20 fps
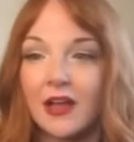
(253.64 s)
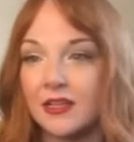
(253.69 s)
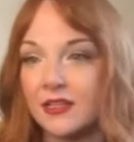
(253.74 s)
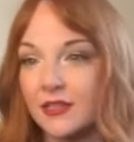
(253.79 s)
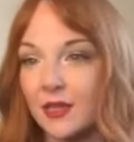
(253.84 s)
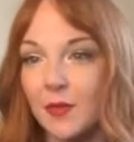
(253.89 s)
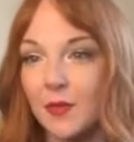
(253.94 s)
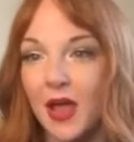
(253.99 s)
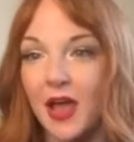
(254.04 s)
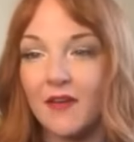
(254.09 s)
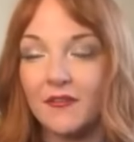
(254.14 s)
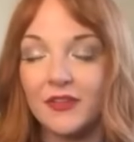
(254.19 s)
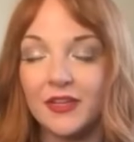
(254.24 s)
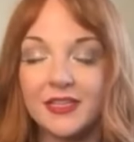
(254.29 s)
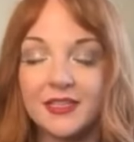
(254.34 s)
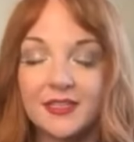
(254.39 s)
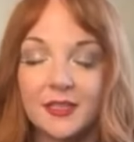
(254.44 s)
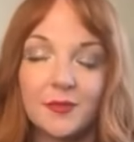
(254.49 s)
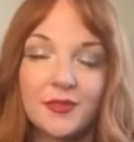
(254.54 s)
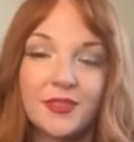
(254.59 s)
some
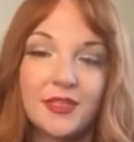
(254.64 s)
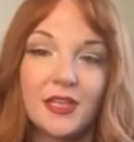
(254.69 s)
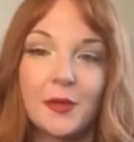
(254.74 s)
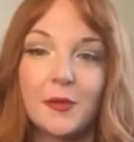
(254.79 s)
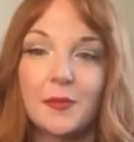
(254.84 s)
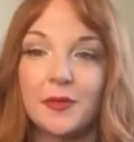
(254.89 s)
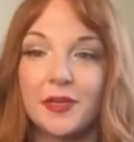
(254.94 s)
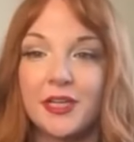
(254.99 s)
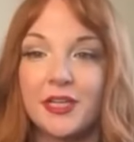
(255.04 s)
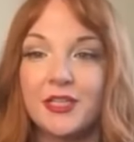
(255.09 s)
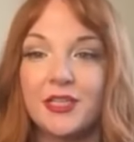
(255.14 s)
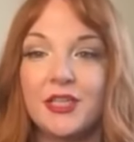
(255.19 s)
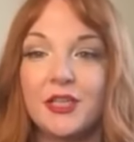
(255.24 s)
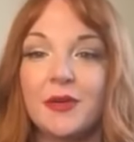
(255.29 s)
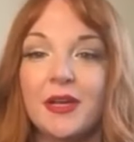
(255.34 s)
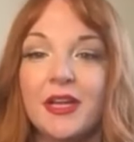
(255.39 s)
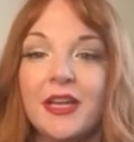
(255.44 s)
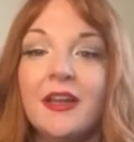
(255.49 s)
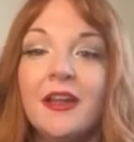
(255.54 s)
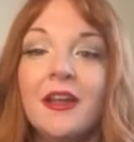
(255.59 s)
athletes, some celebrities
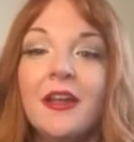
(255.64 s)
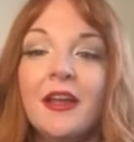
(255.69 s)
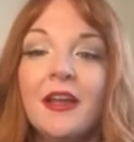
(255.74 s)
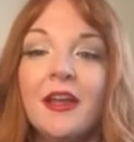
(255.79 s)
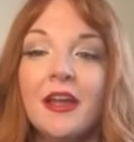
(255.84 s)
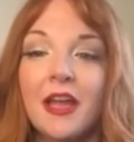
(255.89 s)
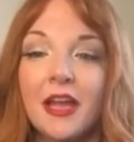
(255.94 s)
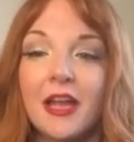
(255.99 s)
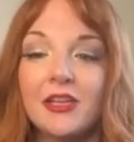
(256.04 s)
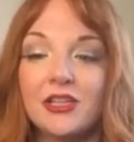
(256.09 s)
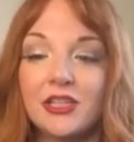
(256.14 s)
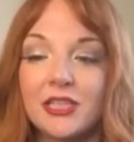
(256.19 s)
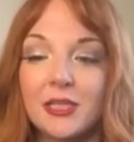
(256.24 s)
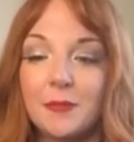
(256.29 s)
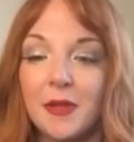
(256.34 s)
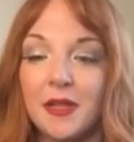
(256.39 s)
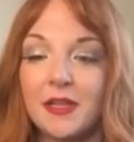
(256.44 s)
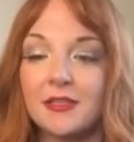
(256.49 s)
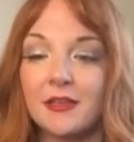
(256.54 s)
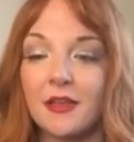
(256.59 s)
do it. It just
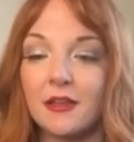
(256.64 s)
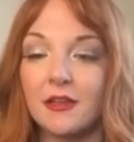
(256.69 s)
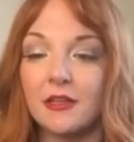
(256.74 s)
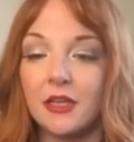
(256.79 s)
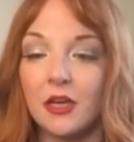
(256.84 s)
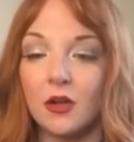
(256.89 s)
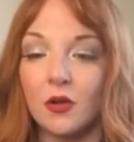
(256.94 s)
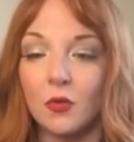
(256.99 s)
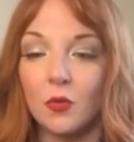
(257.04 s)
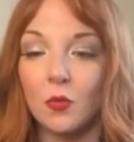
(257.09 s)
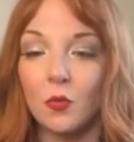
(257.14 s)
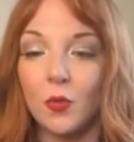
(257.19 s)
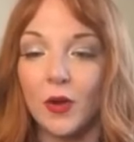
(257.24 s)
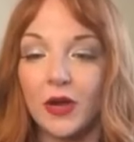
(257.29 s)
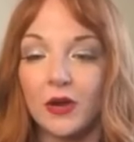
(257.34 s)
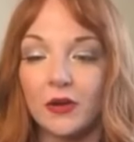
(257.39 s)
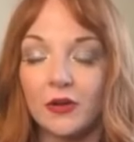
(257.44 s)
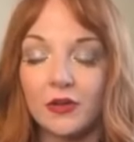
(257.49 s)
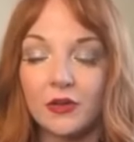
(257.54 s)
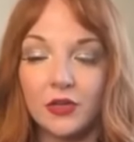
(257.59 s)
depends on, you know,
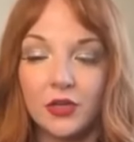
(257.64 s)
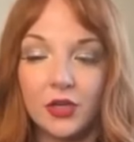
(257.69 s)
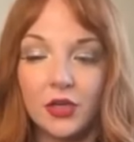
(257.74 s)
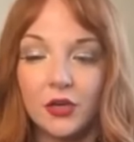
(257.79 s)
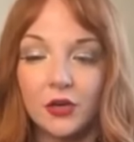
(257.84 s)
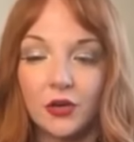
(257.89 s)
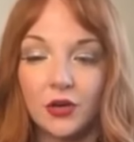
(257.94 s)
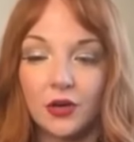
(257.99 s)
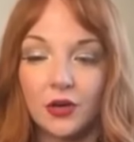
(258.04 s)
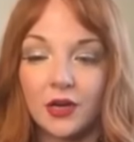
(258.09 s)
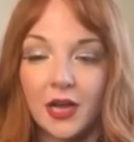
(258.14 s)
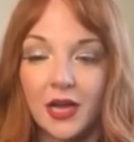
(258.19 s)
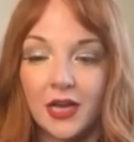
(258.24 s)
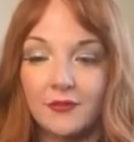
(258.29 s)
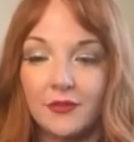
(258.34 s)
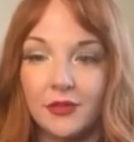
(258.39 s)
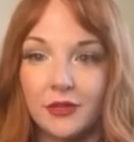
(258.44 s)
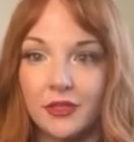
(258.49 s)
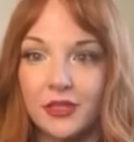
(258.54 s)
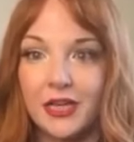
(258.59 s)
where your kind
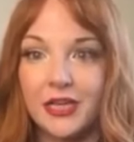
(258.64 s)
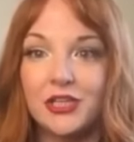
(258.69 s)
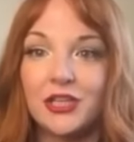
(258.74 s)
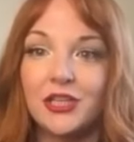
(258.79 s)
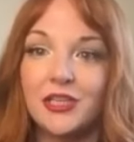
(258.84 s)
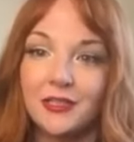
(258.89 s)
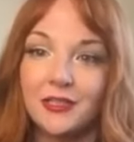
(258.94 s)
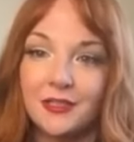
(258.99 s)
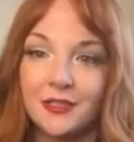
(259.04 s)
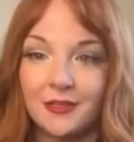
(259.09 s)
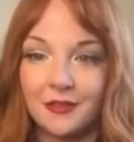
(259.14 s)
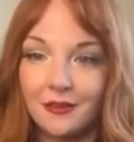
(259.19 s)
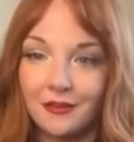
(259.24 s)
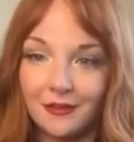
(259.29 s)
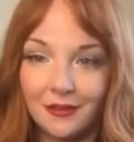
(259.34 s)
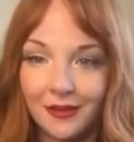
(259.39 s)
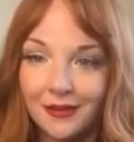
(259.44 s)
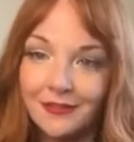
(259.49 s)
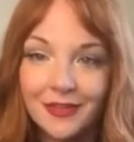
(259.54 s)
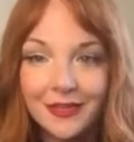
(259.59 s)
of your niche is
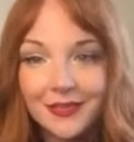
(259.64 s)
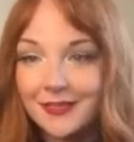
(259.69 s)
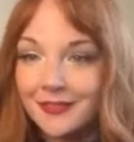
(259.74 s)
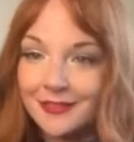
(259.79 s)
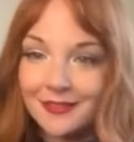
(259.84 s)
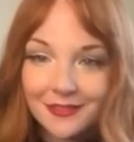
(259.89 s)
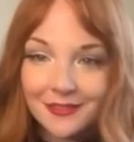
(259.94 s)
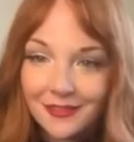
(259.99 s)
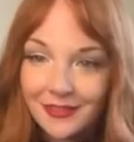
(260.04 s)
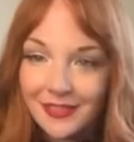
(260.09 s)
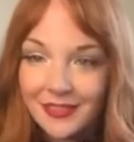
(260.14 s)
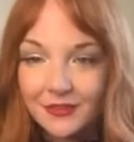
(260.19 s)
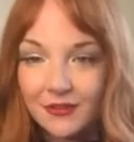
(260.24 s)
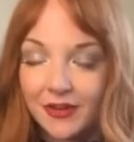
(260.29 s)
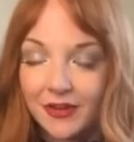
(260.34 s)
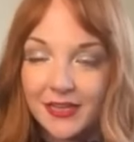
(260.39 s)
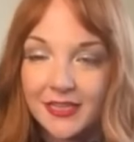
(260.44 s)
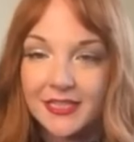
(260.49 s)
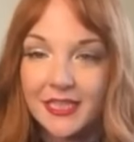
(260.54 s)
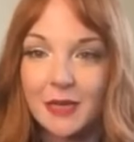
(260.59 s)
in this
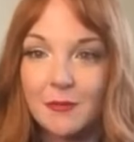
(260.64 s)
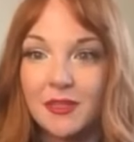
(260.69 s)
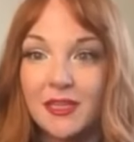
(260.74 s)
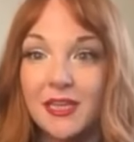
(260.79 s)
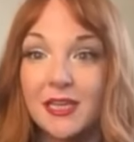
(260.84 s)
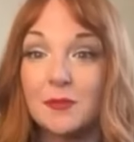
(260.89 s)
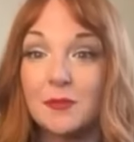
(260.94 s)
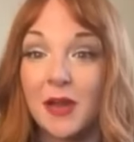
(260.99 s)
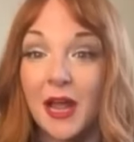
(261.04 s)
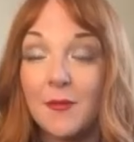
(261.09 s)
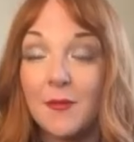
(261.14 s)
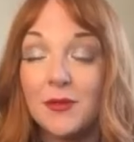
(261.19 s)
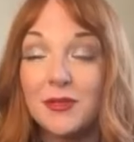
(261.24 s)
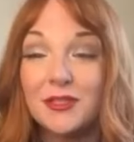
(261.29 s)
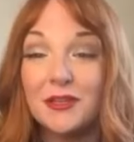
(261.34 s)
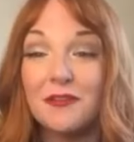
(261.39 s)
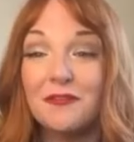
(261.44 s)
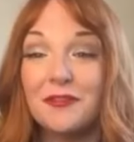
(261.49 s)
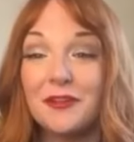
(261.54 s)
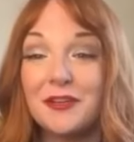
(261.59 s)
grand scheme of things. But I was
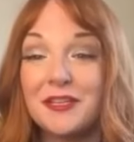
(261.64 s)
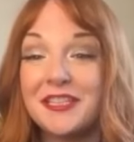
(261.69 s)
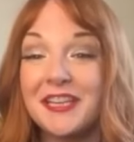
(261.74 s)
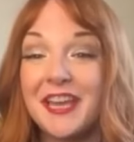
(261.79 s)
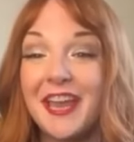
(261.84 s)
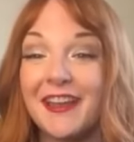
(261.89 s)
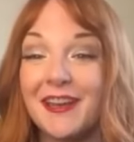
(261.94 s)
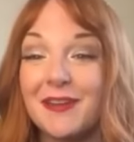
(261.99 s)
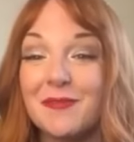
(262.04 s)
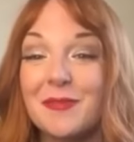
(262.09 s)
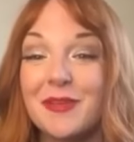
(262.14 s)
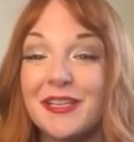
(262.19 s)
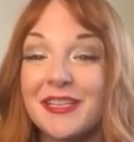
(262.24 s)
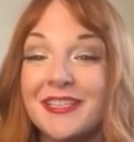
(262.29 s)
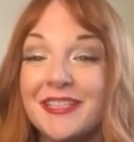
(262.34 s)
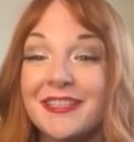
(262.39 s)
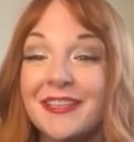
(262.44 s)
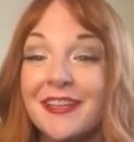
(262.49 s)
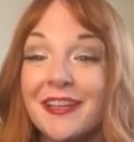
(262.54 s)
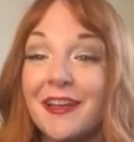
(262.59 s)
their first cannabis
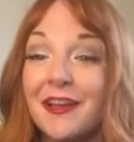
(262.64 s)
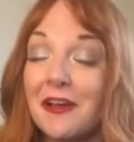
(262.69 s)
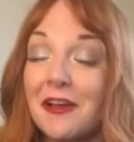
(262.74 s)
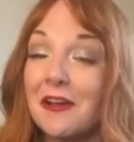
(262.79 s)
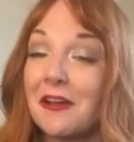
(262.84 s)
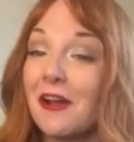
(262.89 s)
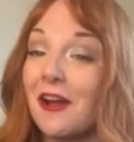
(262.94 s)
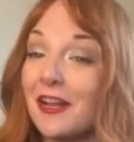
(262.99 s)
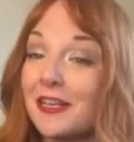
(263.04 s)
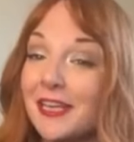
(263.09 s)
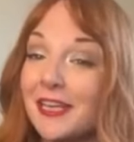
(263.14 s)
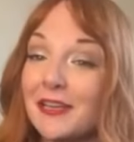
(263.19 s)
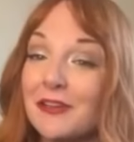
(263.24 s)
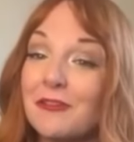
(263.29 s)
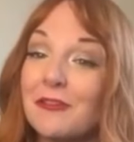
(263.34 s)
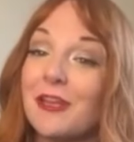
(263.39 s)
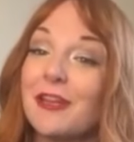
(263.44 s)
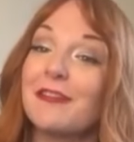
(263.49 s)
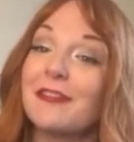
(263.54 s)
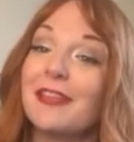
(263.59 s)
content
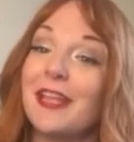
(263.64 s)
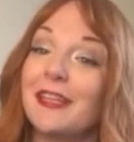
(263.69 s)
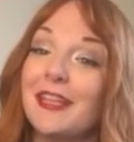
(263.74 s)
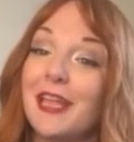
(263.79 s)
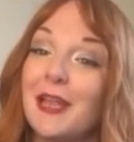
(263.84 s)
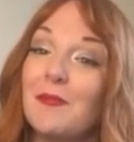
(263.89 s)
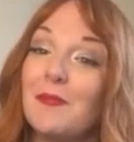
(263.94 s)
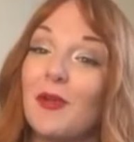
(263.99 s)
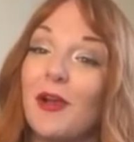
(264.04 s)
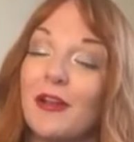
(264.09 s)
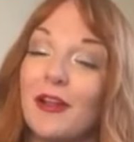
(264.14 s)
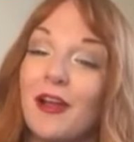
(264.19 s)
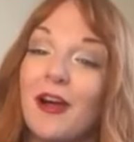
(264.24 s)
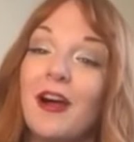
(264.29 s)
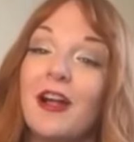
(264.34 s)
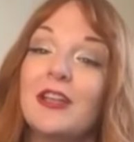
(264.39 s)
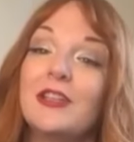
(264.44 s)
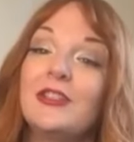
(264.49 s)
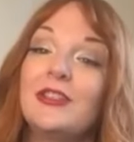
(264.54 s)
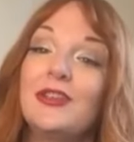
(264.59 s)
creator that they brought
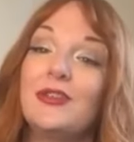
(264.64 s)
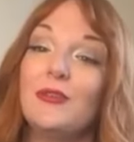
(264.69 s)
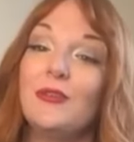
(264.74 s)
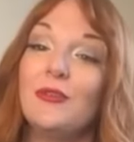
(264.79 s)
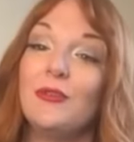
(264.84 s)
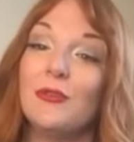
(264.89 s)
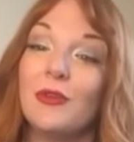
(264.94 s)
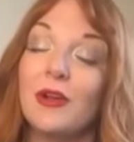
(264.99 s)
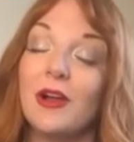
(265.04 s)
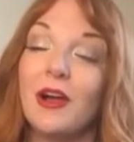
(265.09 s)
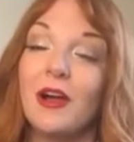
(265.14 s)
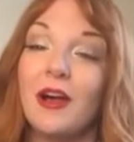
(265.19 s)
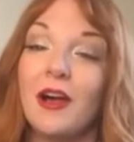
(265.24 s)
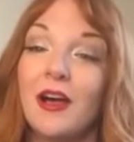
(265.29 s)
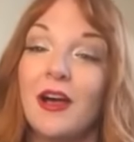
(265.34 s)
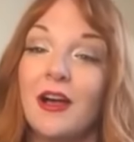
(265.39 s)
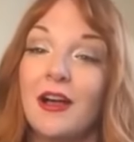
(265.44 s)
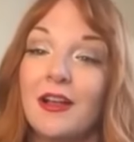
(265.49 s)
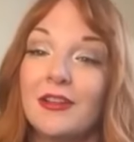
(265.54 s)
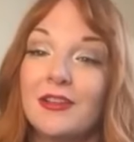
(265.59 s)
on to
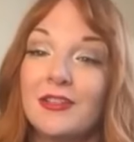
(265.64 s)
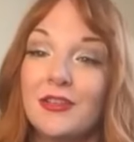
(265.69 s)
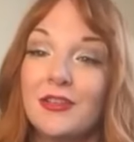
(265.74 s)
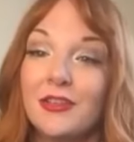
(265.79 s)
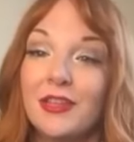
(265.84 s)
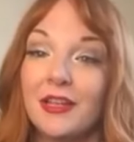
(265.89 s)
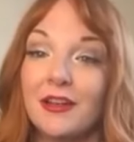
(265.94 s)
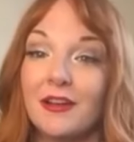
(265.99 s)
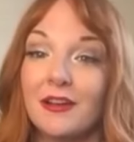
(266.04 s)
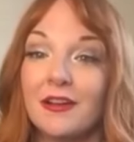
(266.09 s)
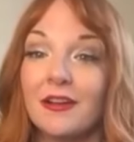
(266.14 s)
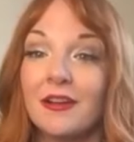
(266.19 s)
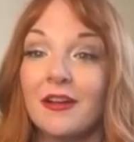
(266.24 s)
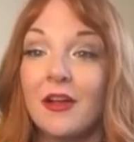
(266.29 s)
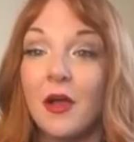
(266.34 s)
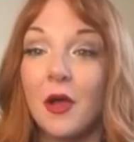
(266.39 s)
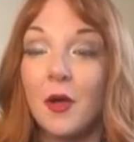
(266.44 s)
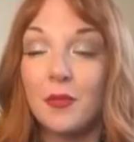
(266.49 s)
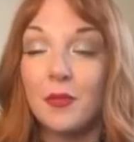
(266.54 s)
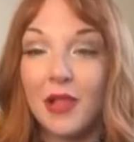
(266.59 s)
their
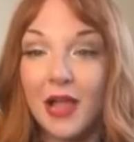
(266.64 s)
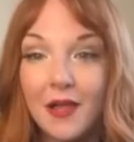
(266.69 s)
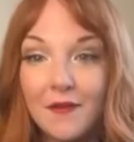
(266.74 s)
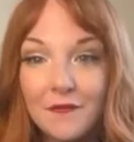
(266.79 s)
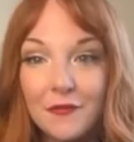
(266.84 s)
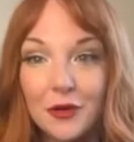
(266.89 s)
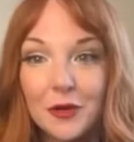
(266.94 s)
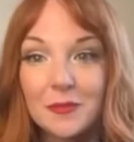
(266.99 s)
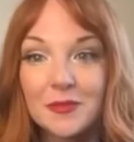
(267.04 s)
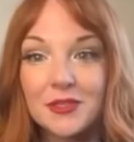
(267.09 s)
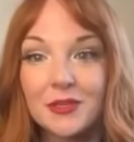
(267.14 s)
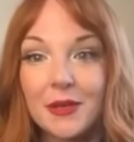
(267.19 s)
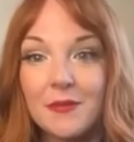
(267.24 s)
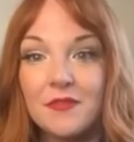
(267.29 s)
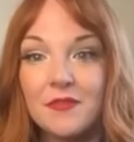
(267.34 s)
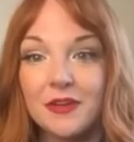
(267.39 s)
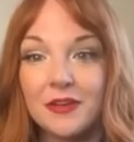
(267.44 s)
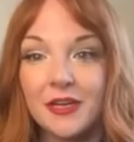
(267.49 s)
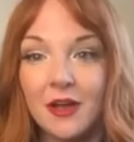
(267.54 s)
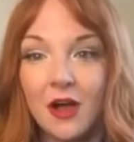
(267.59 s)
platform. So
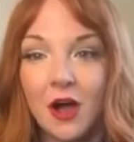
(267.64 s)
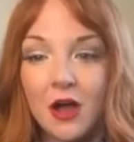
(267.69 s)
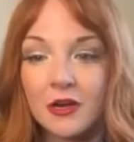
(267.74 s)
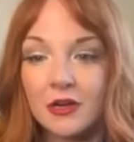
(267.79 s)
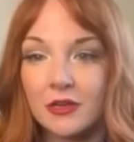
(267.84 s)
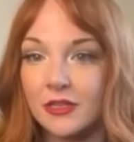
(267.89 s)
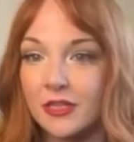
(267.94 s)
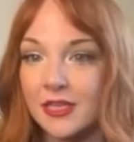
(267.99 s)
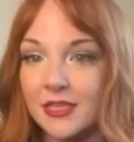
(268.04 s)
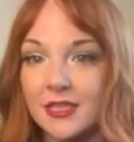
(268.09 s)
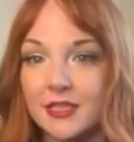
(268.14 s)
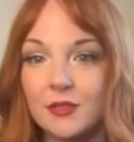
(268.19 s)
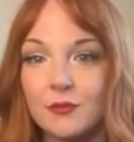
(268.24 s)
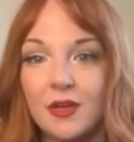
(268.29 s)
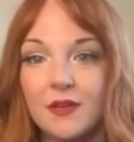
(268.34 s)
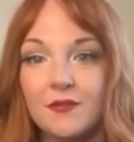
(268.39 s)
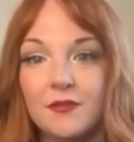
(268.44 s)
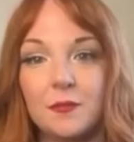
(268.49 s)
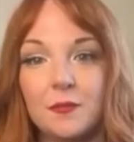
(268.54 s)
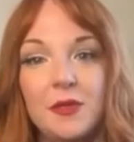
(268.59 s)
I'm very honored. This is a
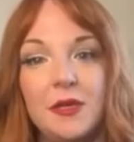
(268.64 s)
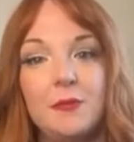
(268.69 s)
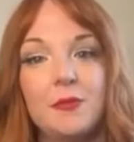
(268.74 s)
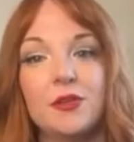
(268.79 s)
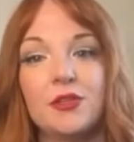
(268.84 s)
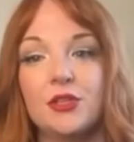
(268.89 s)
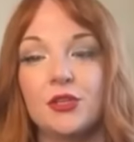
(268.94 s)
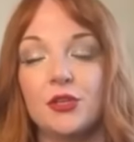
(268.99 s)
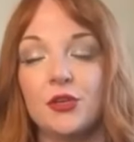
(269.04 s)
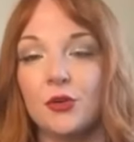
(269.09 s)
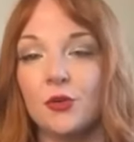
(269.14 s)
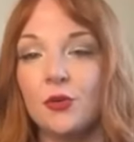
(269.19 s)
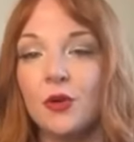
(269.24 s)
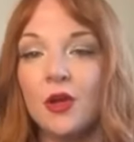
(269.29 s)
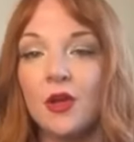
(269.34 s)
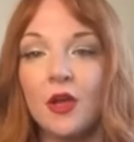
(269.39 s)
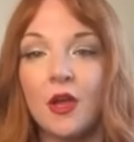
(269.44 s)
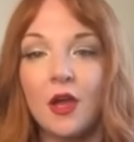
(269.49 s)
way for people to,